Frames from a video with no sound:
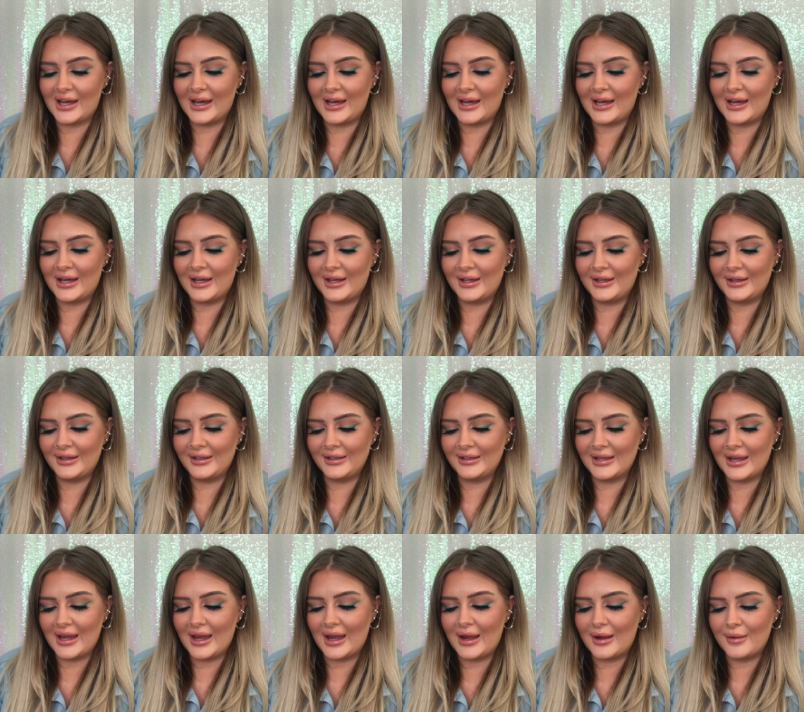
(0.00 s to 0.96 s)
and
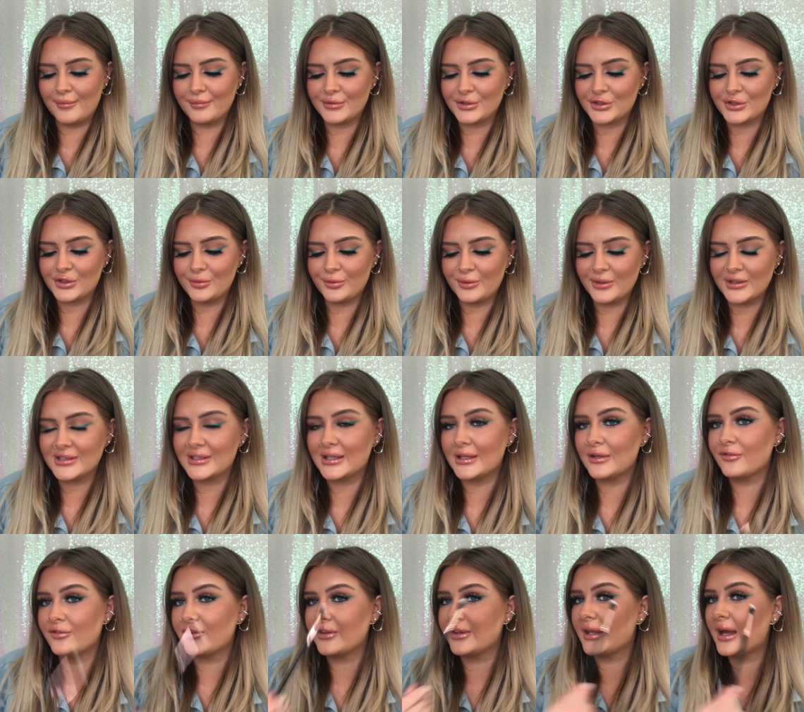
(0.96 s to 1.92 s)
yeah, I'm super
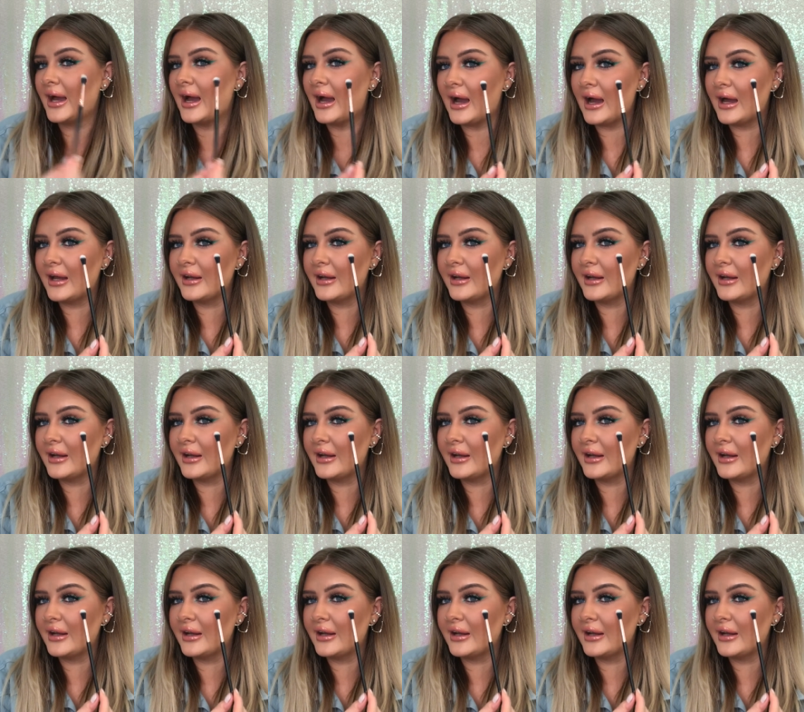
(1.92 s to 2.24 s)
excited for that,